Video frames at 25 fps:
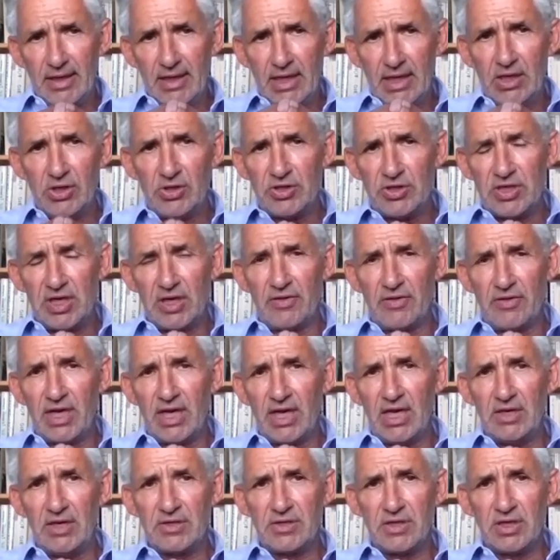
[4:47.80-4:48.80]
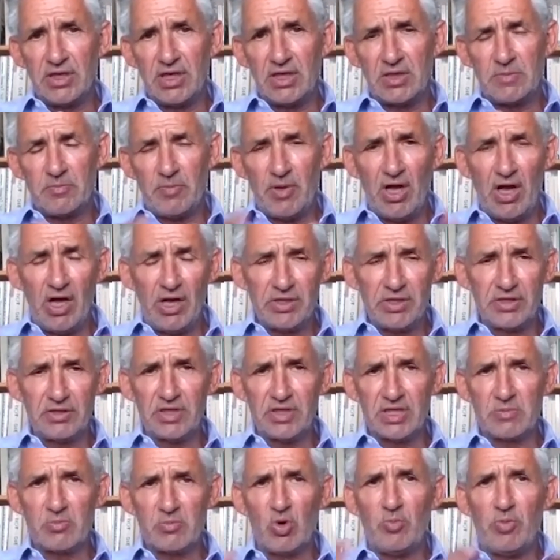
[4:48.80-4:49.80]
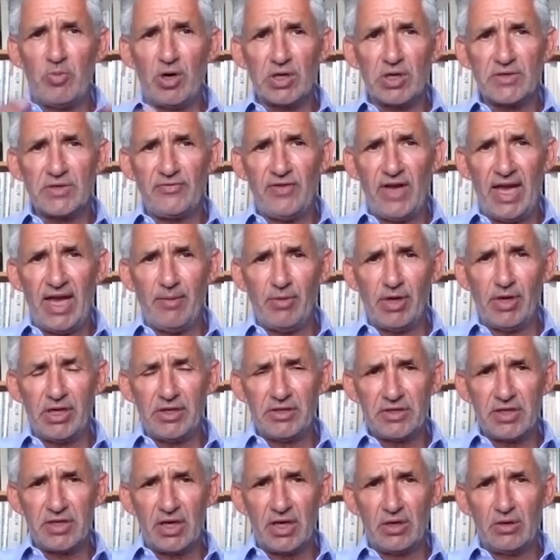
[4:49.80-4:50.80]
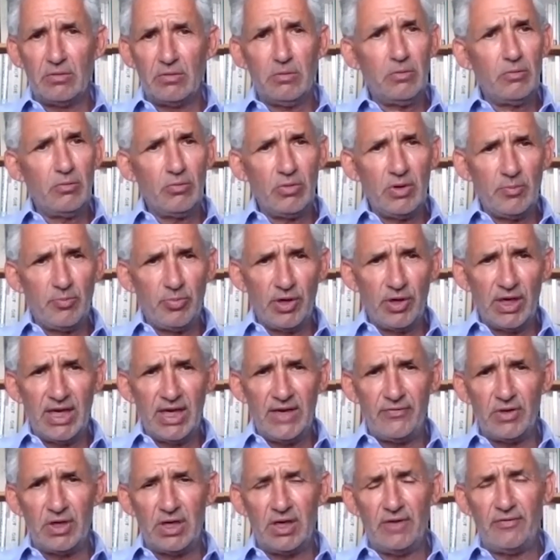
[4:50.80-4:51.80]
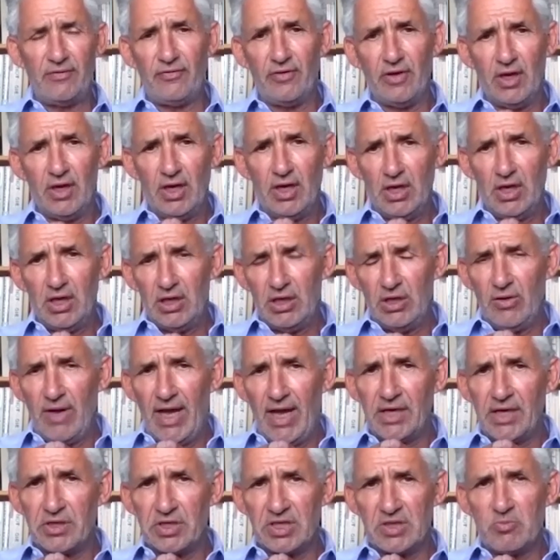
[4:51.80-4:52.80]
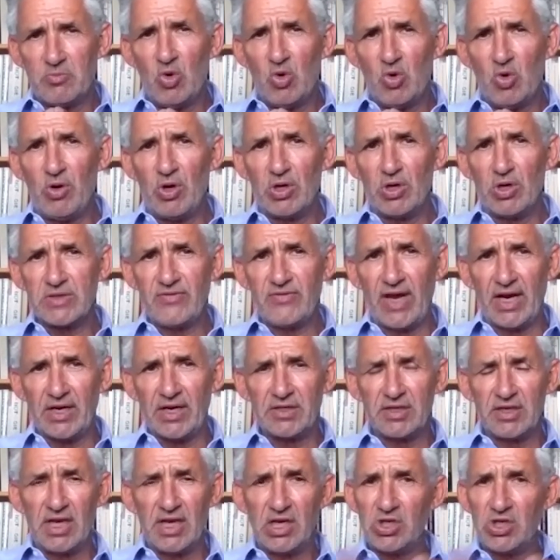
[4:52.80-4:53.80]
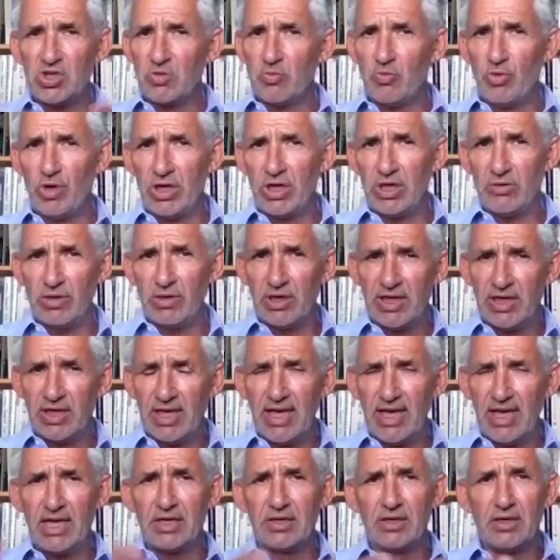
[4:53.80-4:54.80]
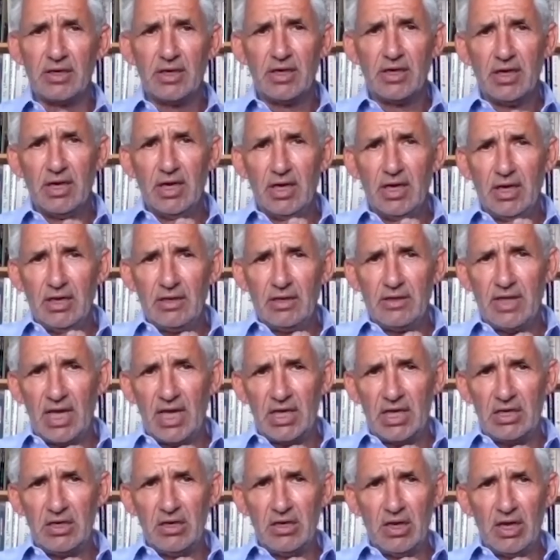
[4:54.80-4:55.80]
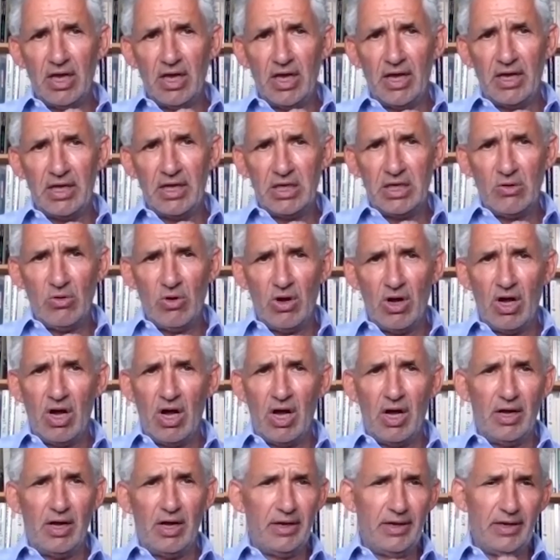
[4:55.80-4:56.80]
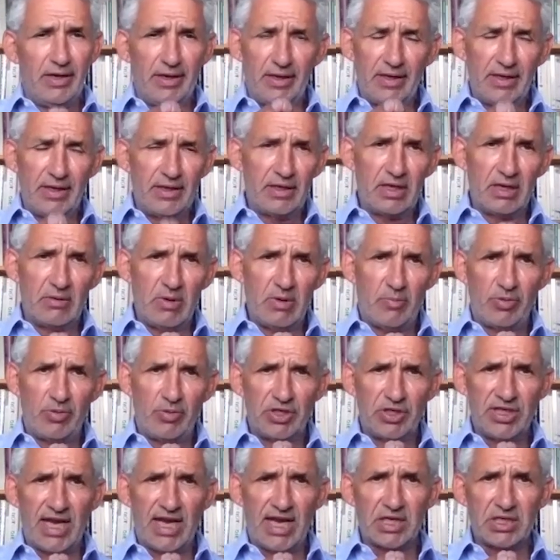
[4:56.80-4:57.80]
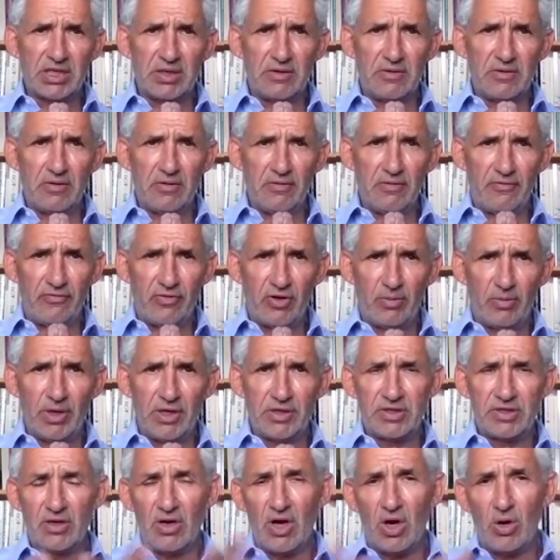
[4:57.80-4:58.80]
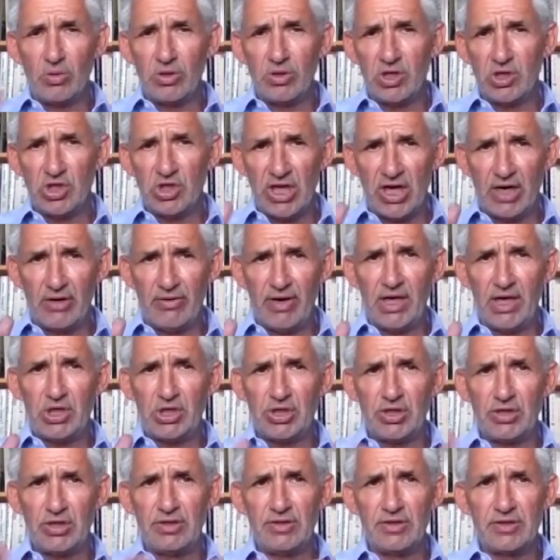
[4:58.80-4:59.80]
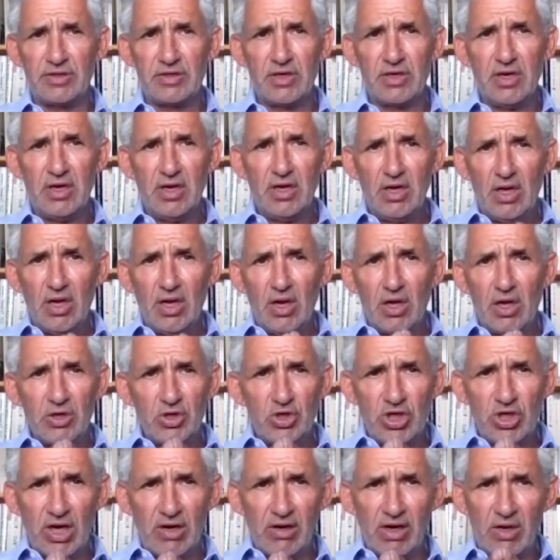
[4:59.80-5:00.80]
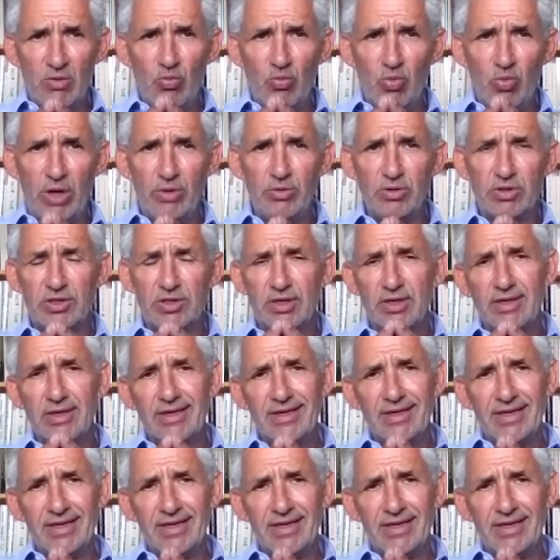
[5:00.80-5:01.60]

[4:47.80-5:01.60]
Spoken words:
interesting thing is that it's part of the smallpox family. So we believe that if you had a smallpox vaccination when you were a kid, then you are going to be protected from it. So older generations generally won't